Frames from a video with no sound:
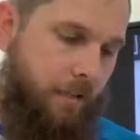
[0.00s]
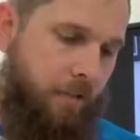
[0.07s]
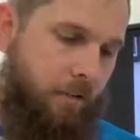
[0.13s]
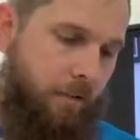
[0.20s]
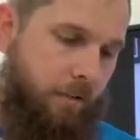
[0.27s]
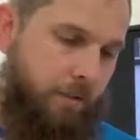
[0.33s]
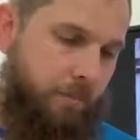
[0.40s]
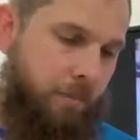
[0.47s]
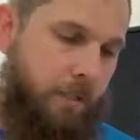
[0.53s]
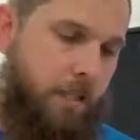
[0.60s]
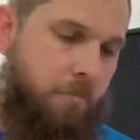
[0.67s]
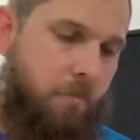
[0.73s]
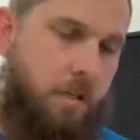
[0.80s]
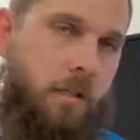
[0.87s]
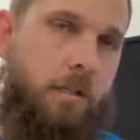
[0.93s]
So this is
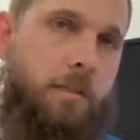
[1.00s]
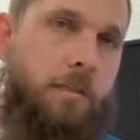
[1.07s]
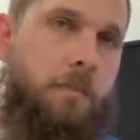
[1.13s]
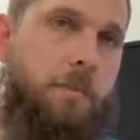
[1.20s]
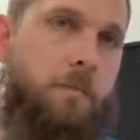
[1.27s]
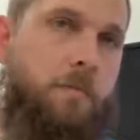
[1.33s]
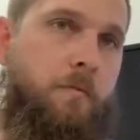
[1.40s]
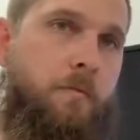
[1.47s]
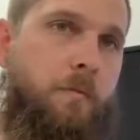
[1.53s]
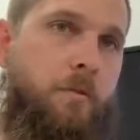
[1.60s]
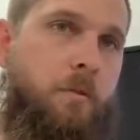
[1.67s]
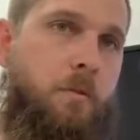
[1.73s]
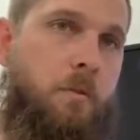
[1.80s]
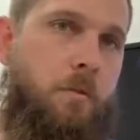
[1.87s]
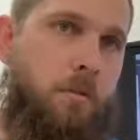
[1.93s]
me running just
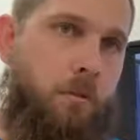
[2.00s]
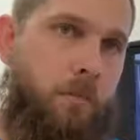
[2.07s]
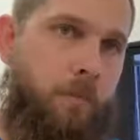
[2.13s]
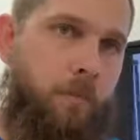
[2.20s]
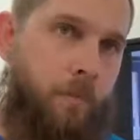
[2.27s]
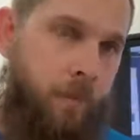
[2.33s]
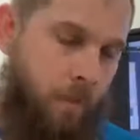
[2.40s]
before.